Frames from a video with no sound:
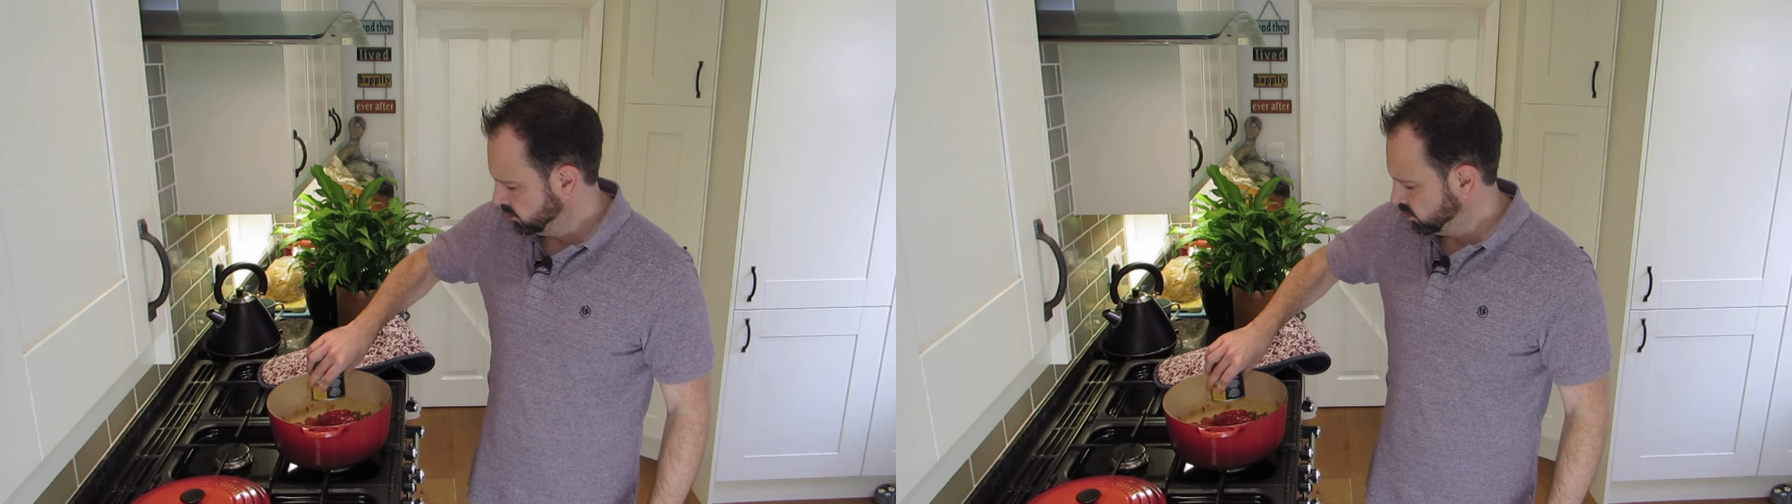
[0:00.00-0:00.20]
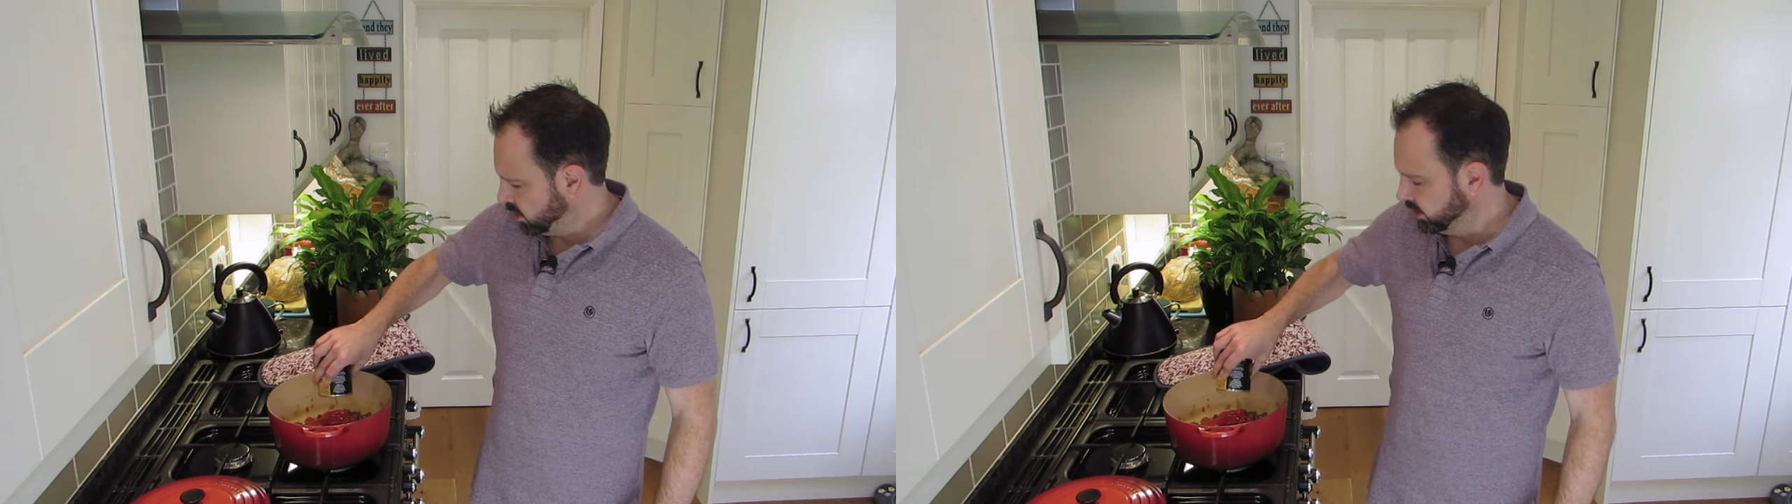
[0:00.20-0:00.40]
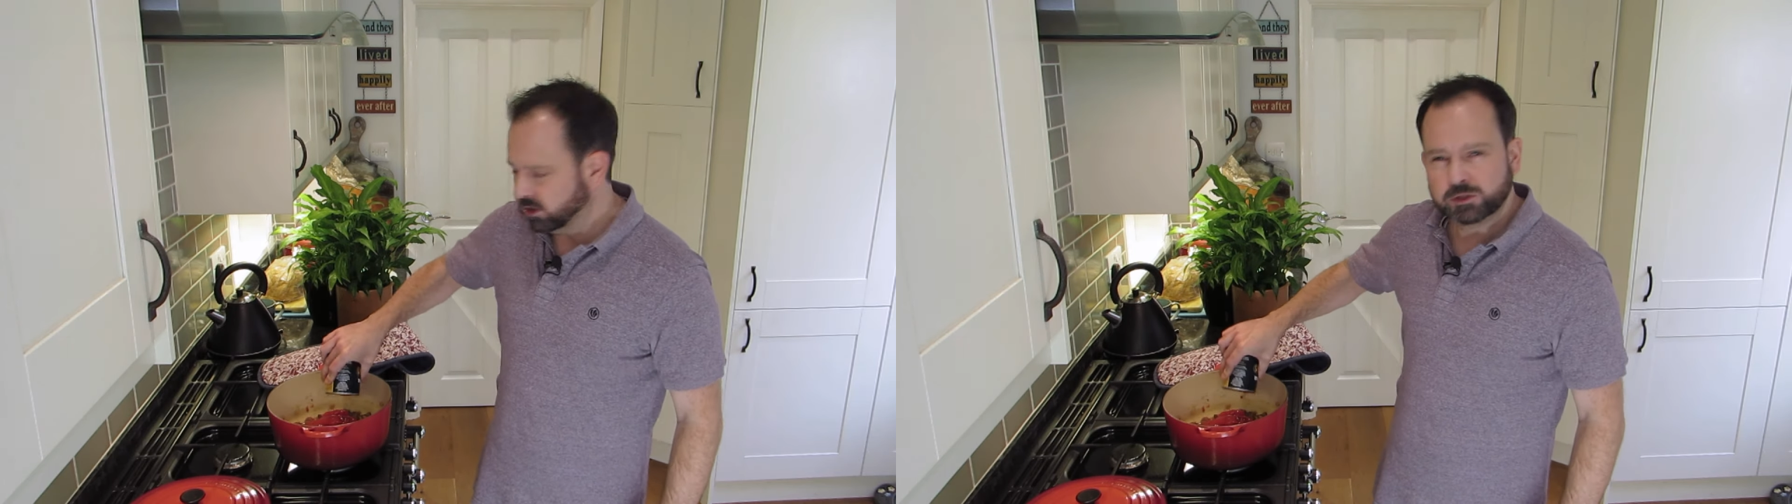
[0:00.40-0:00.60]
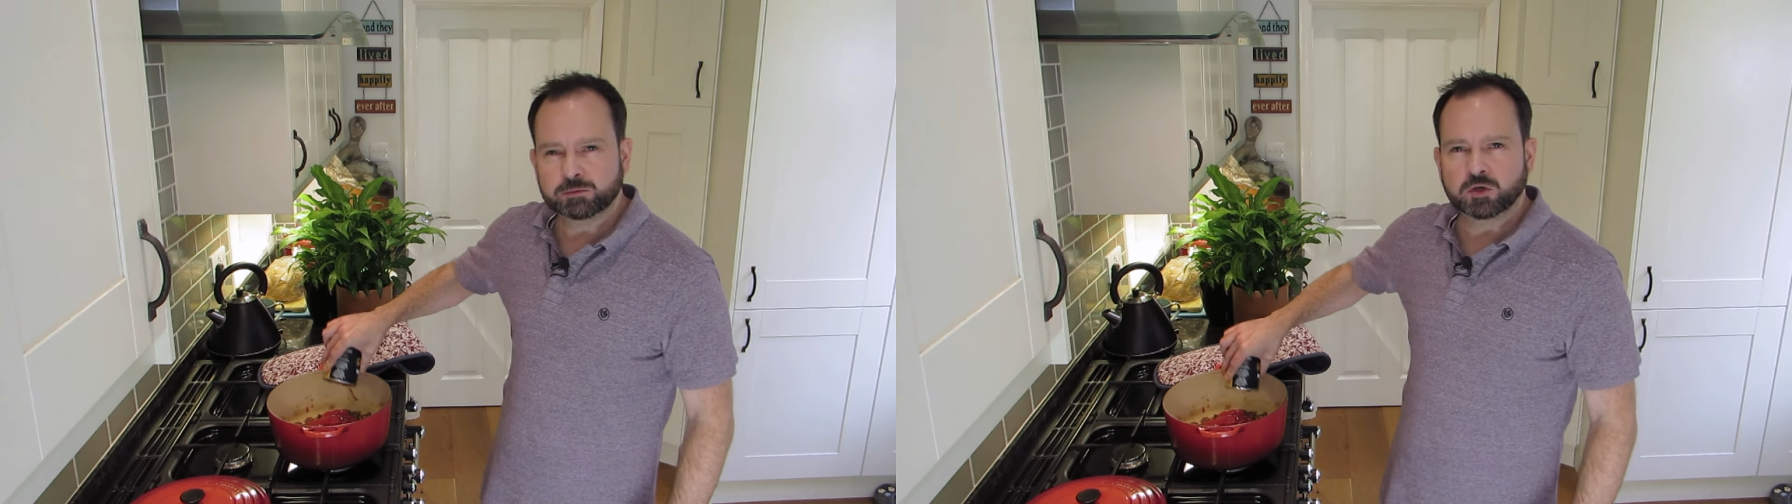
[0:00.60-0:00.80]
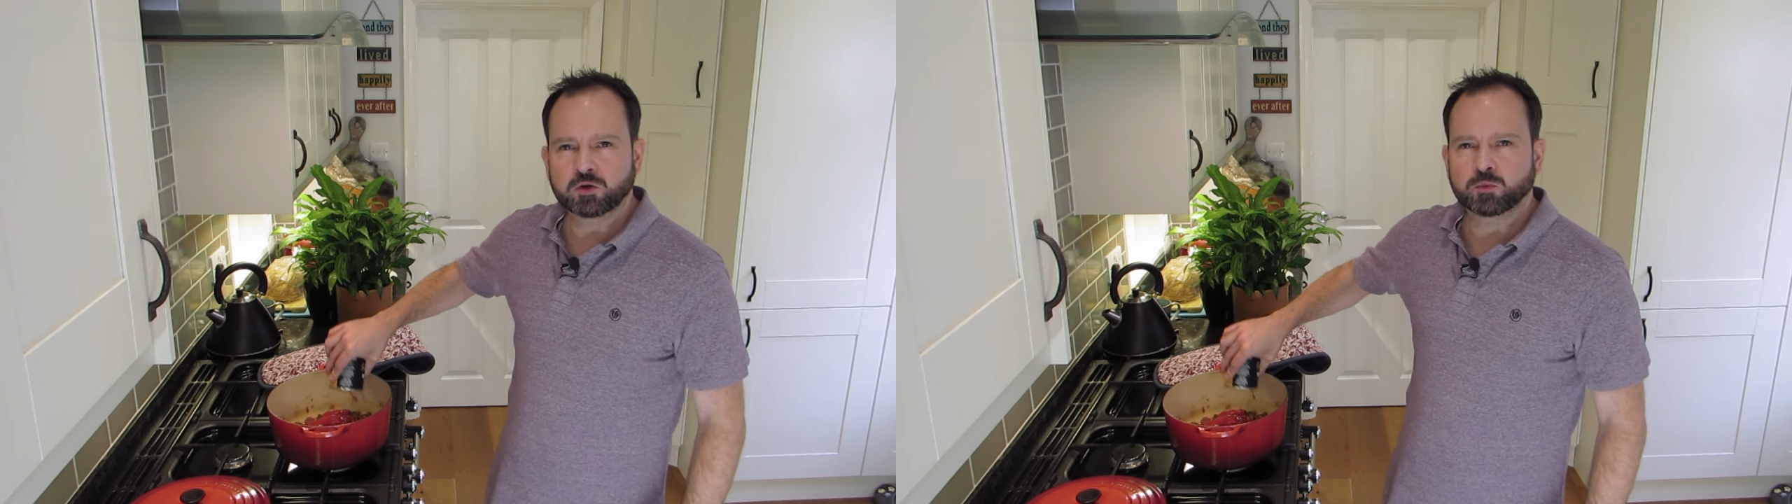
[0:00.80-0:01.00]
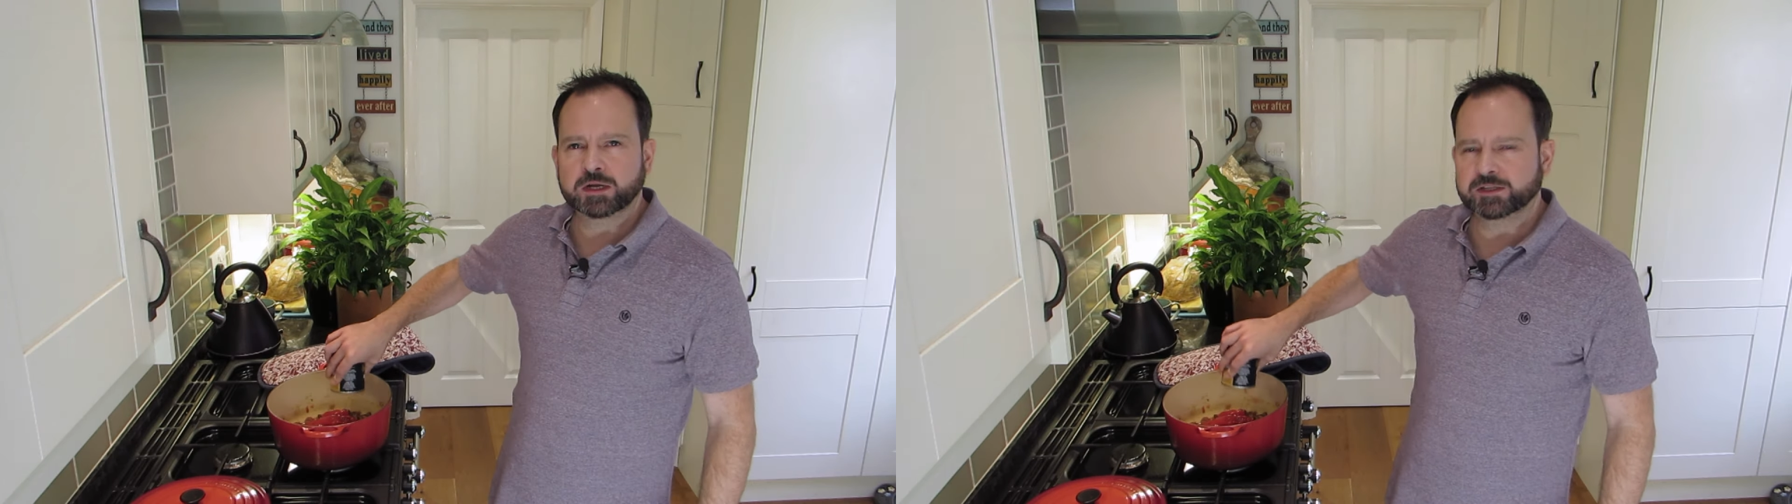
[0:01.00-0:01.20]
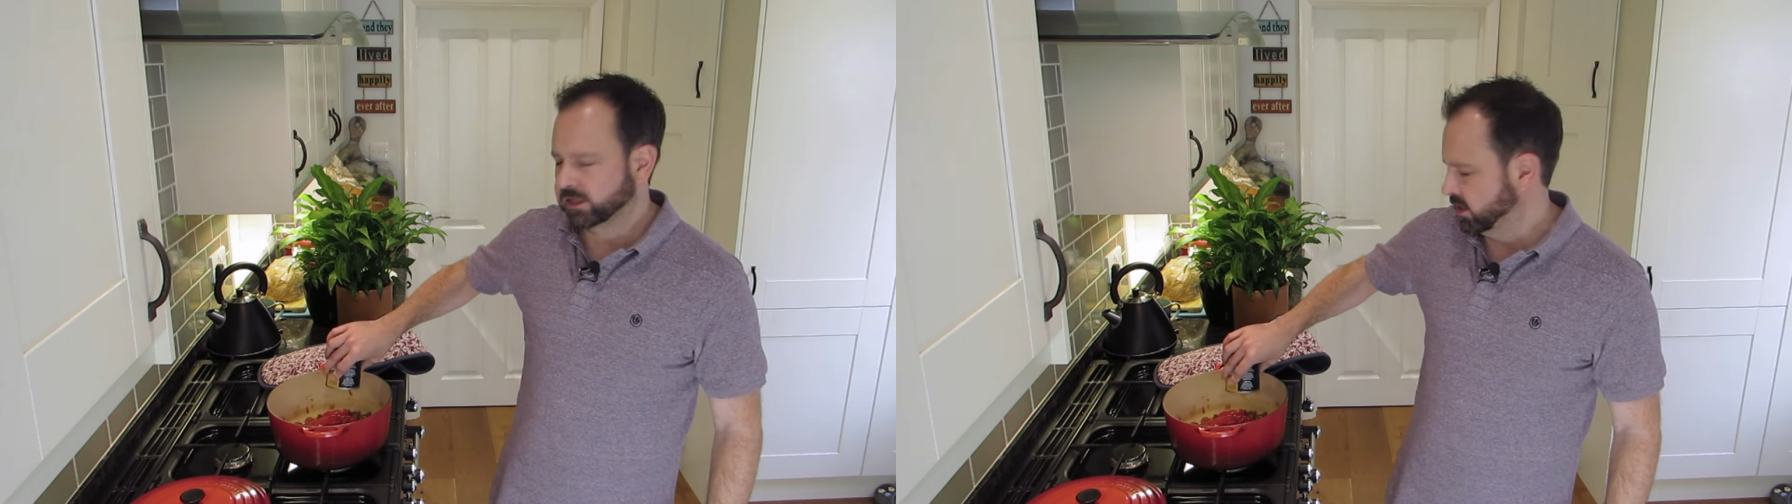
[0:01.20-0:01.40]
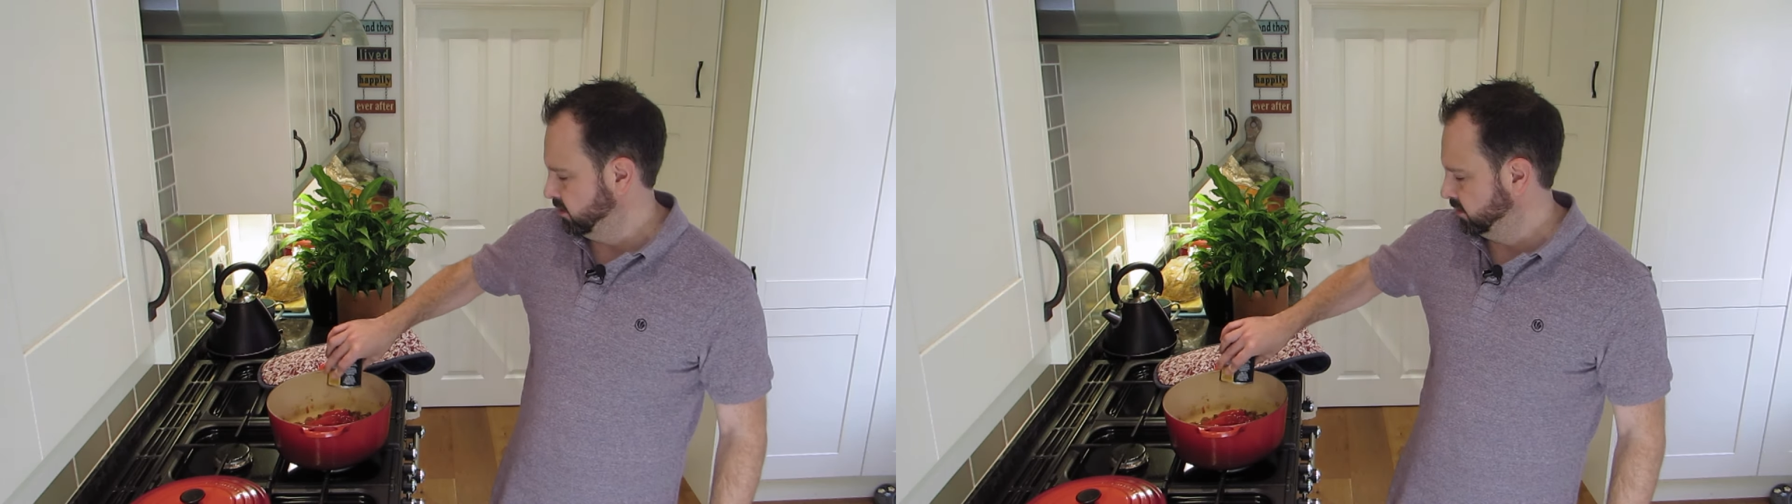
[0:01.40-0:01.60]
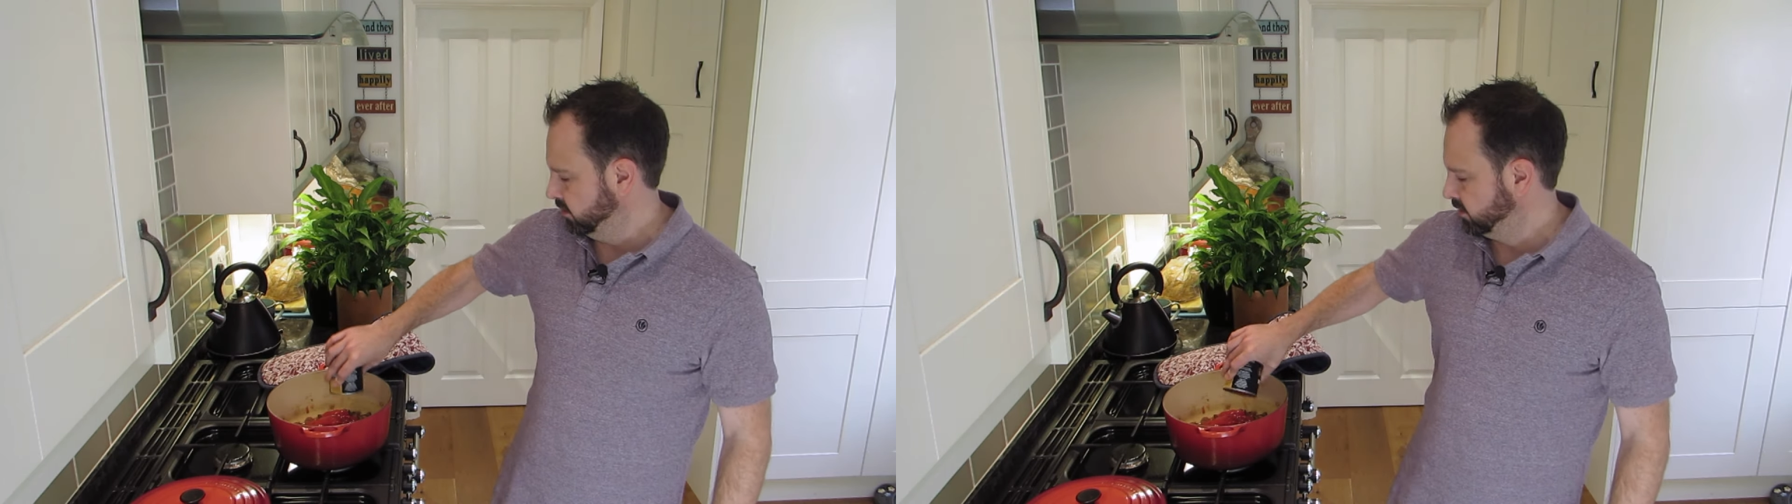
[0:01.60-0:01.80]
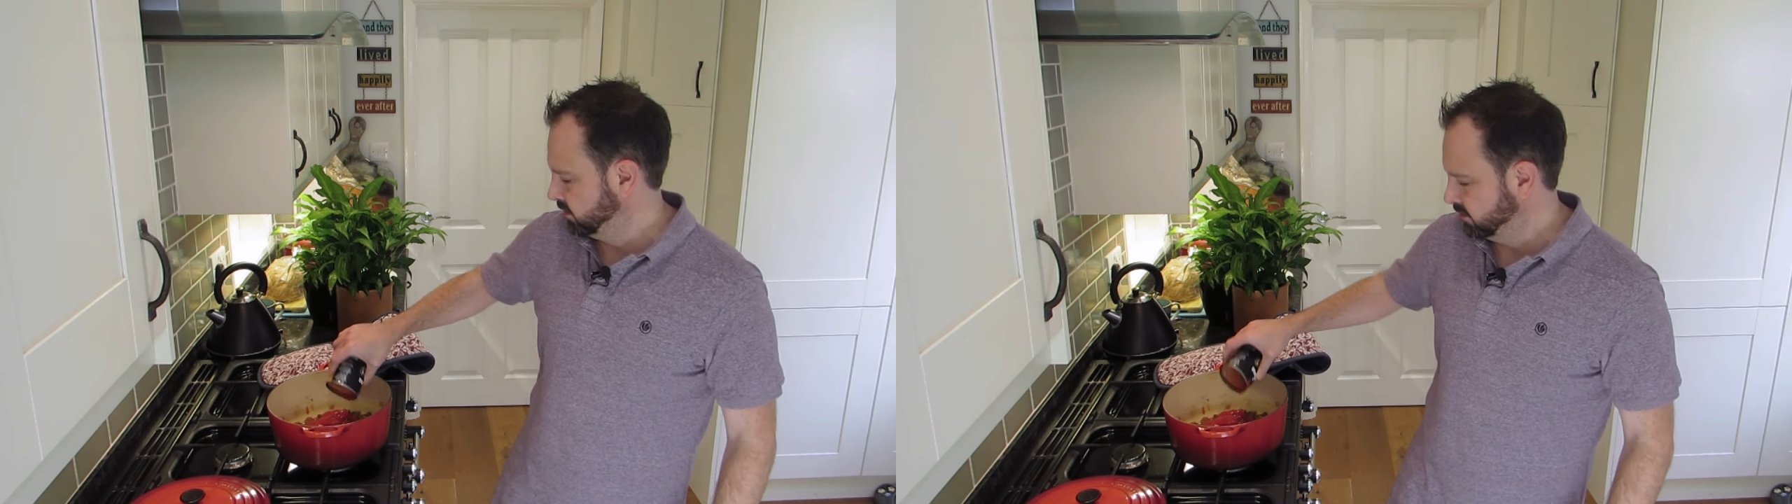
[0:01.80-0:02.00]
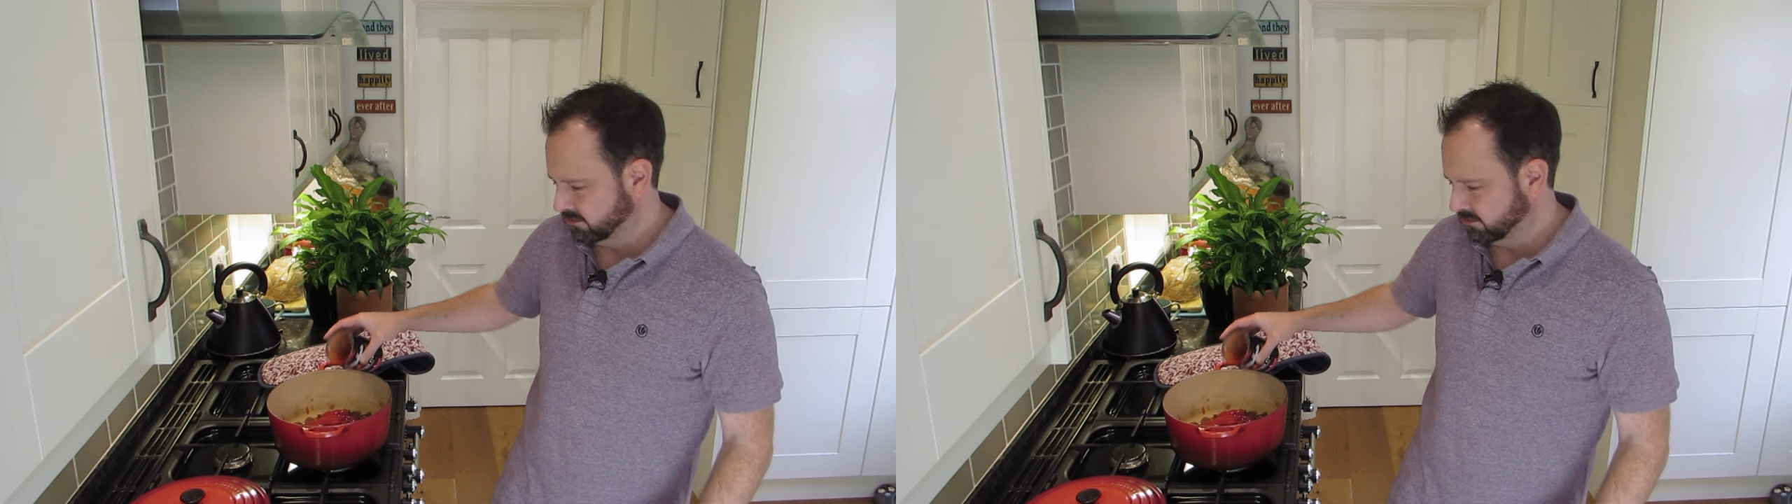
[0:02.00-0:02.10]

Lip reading: Try and use some good ones though, because